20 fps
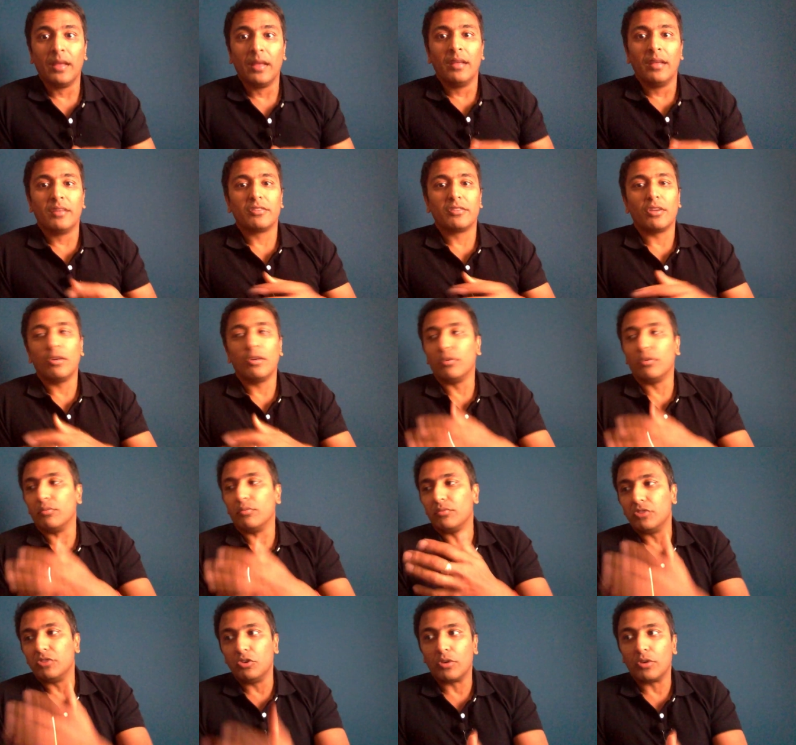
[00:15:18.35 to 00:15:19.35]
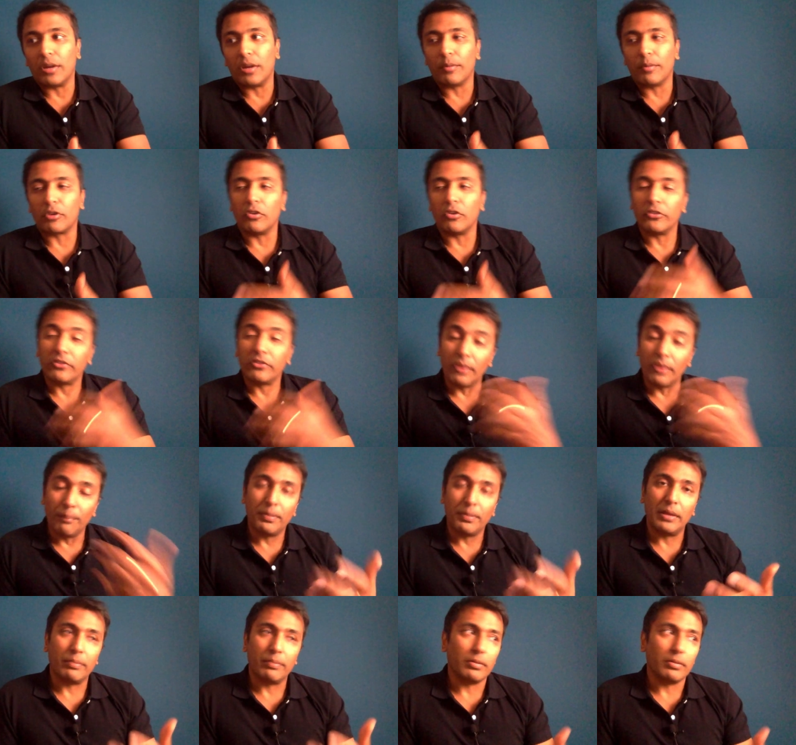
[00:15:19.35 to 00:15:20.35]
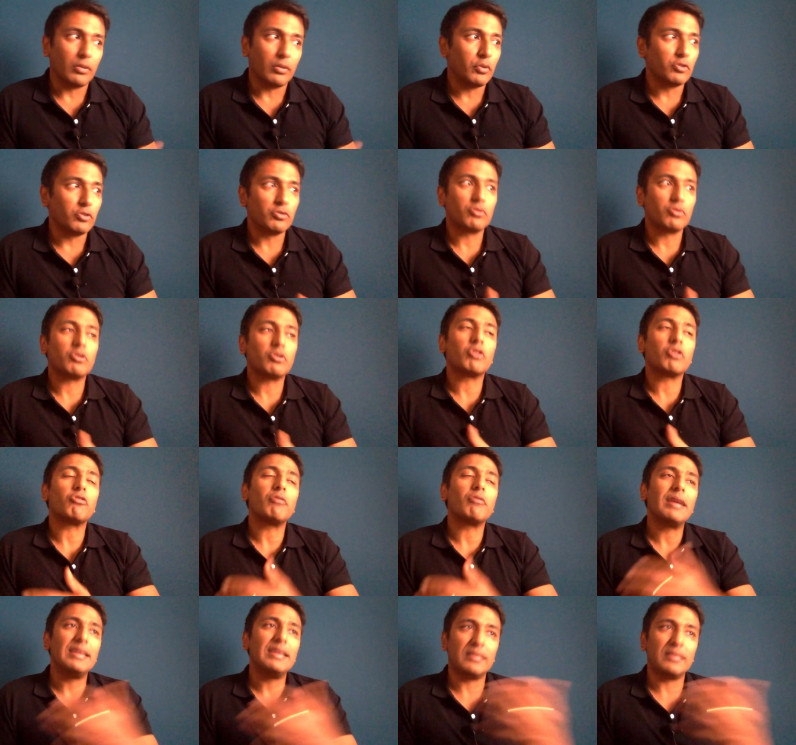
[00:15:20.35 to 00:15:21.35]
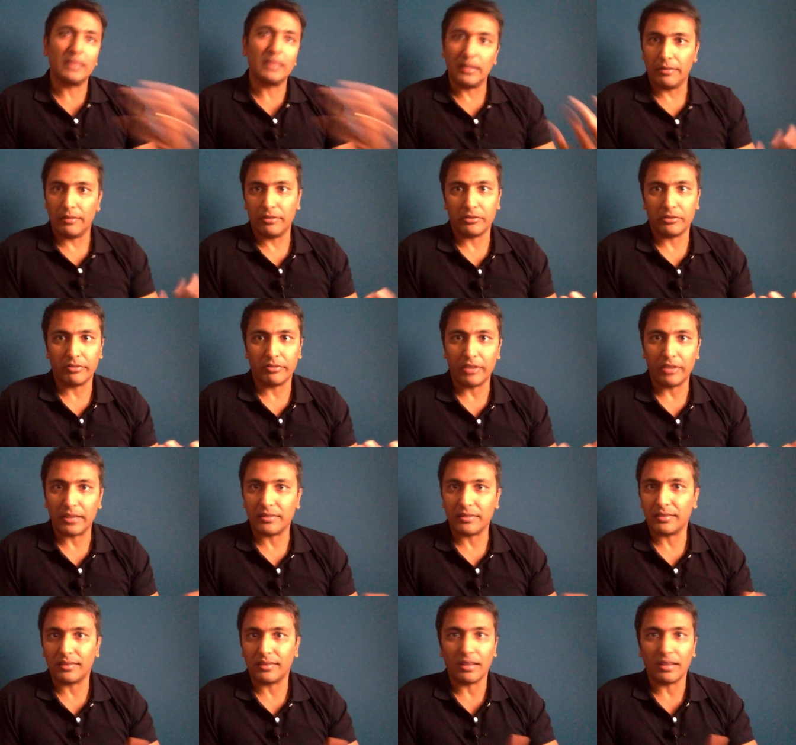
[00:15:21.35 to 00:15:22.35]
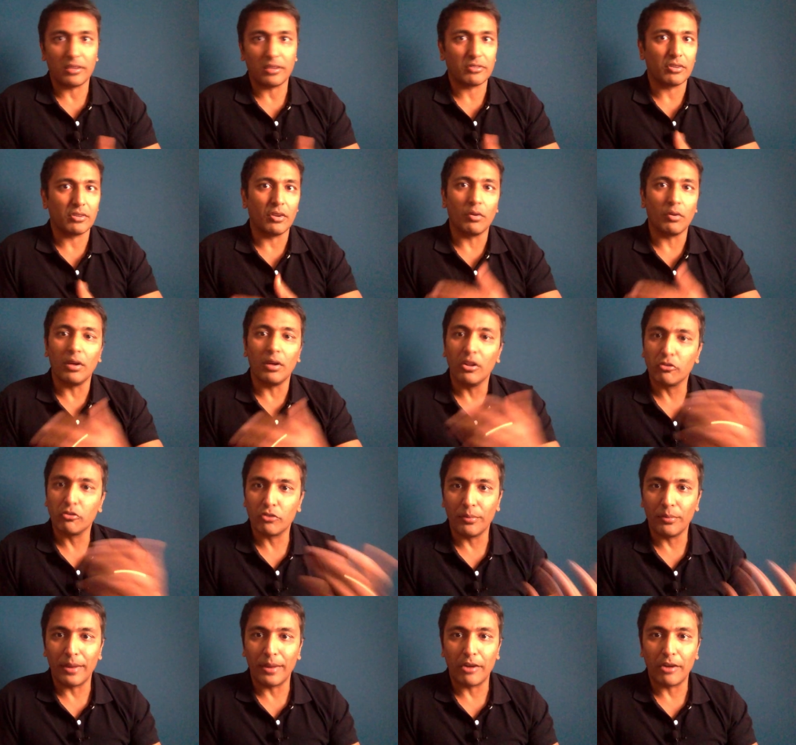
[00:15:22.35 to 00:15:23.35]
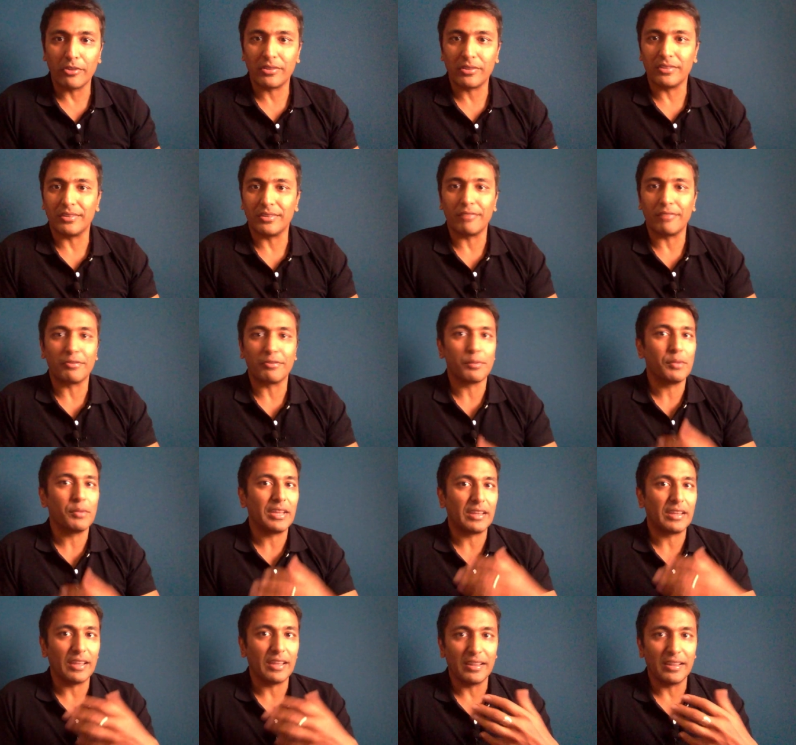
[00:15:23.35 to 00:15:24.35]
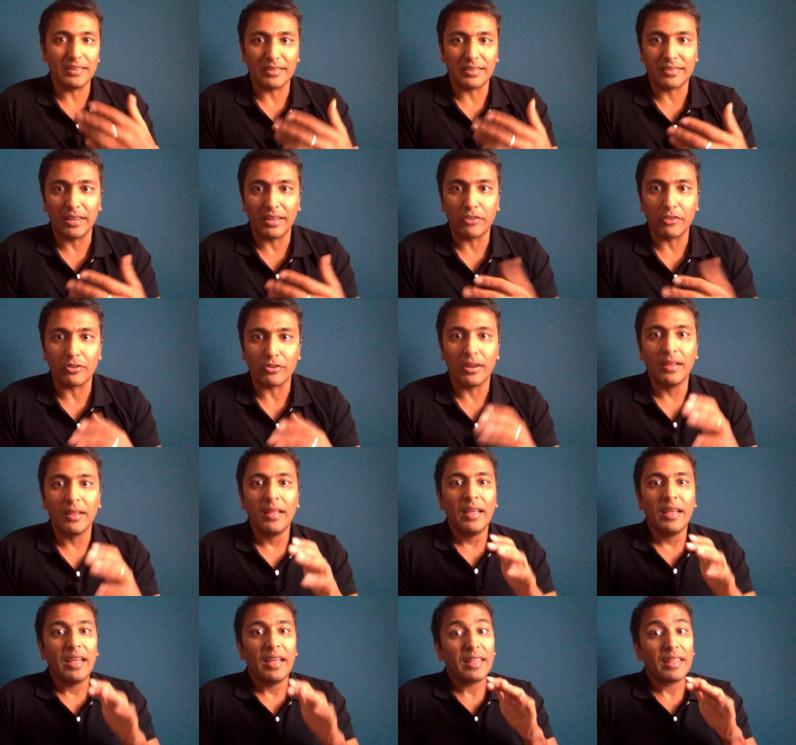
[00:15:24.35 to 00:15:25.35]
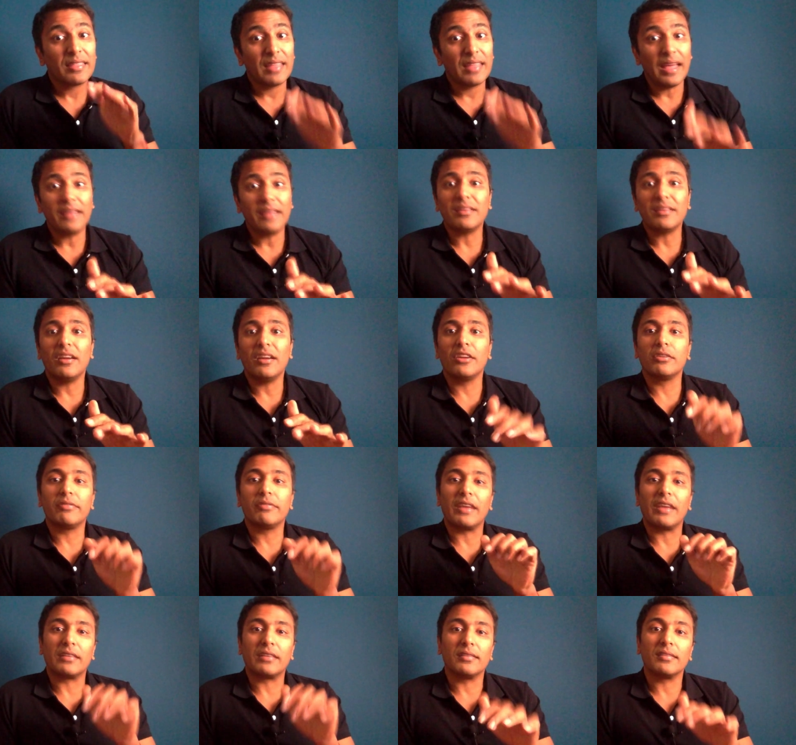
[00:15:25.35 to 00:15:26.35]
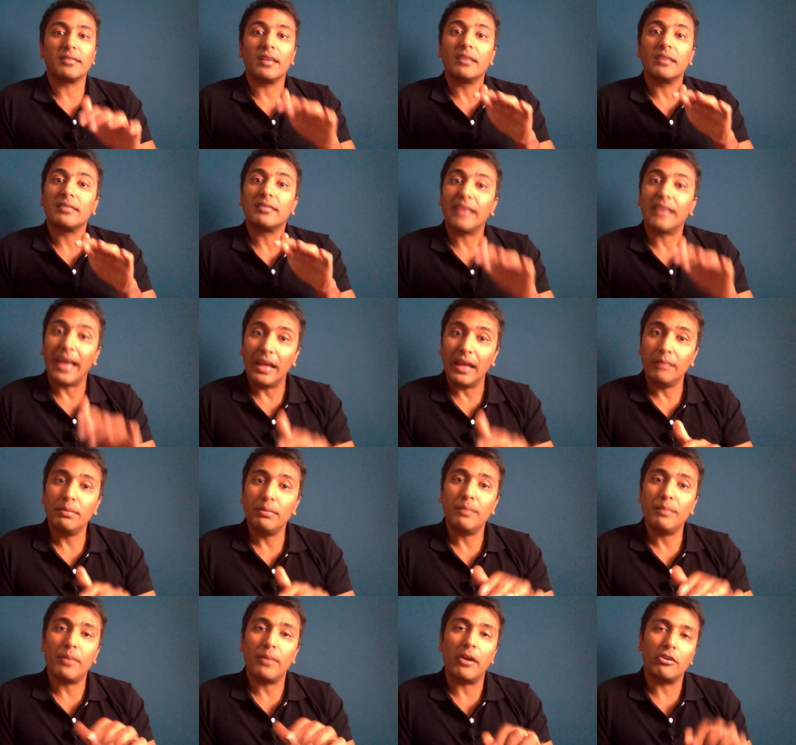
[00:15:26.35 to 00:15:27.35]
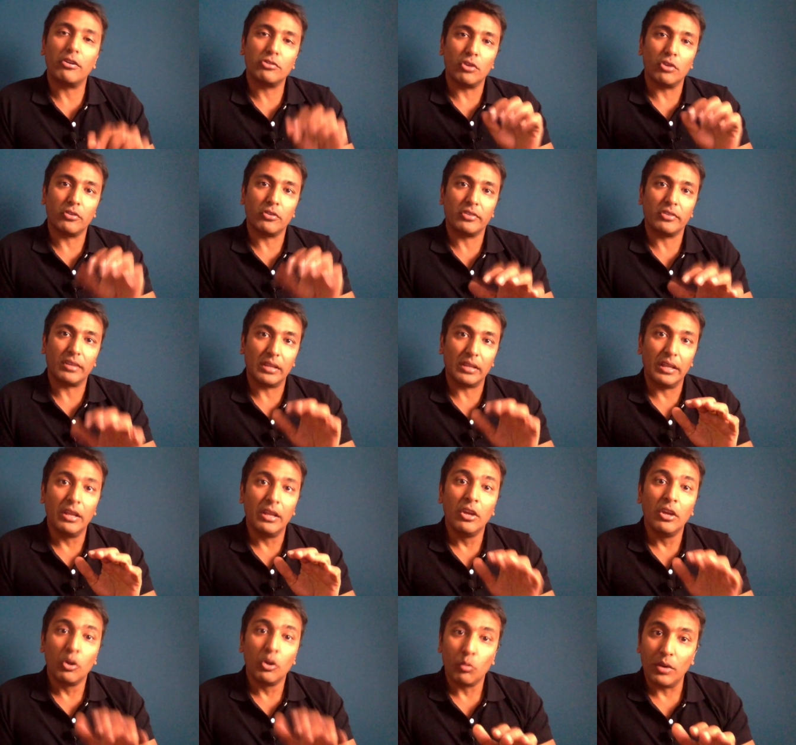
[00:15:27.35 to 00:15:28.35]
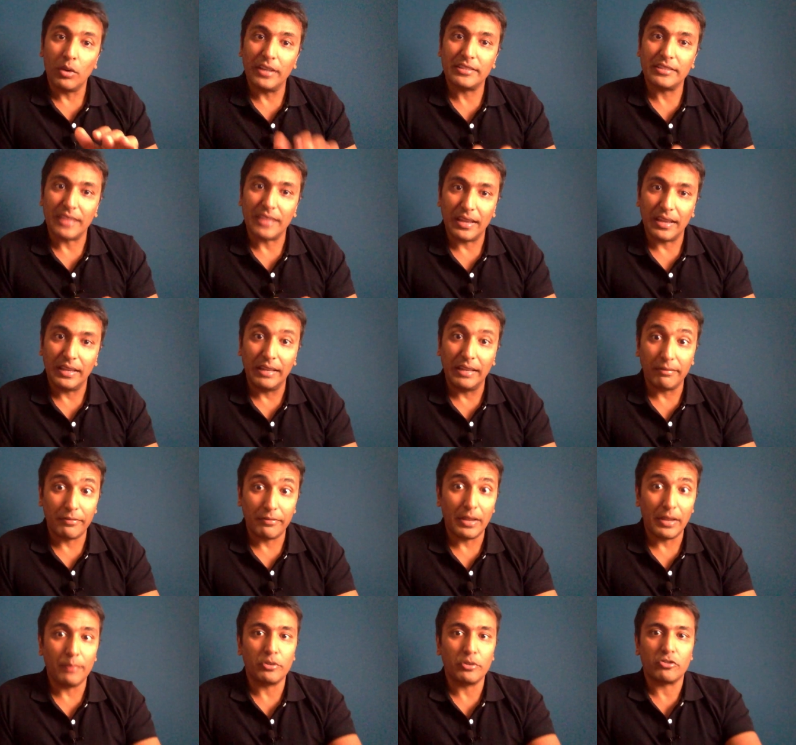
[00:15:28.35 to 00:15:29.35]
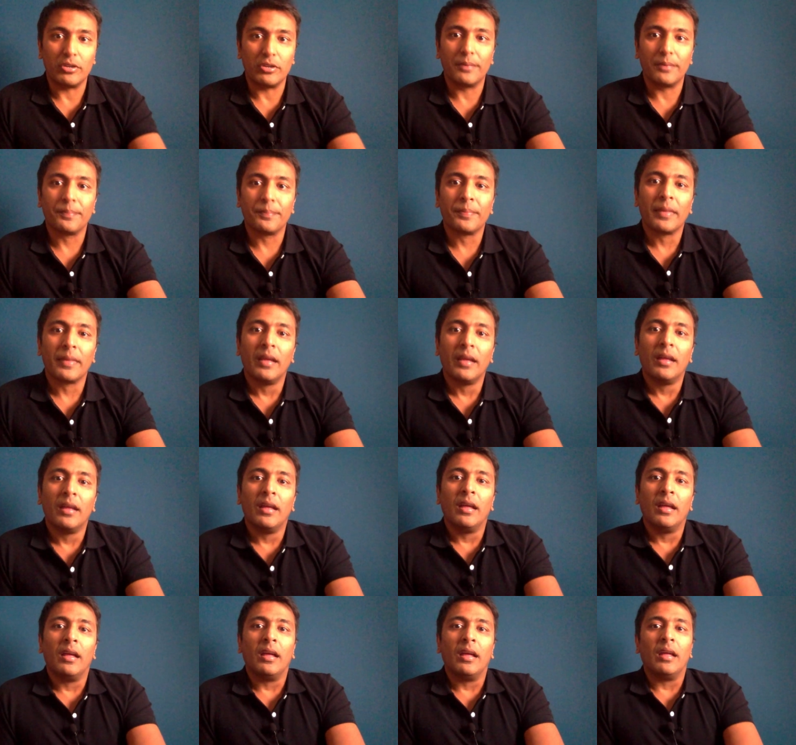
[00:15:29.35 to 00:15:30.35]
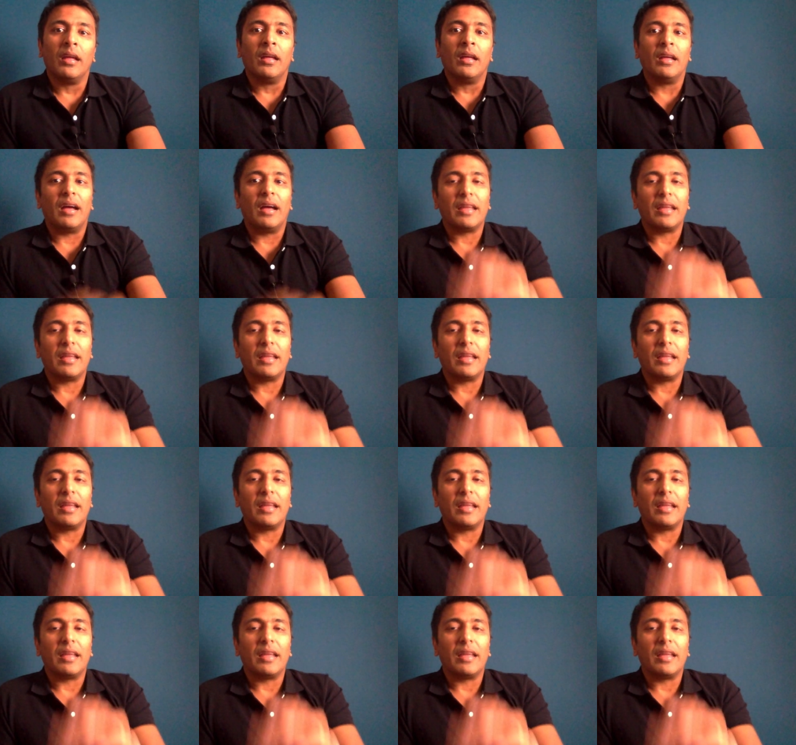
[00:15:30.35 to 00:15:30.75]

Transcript: So you come across some people who do crazy levels of exercise, you know, ultra marathons every weekend, etc. And that kind of exercise can be paradoxically quite inflammatory. I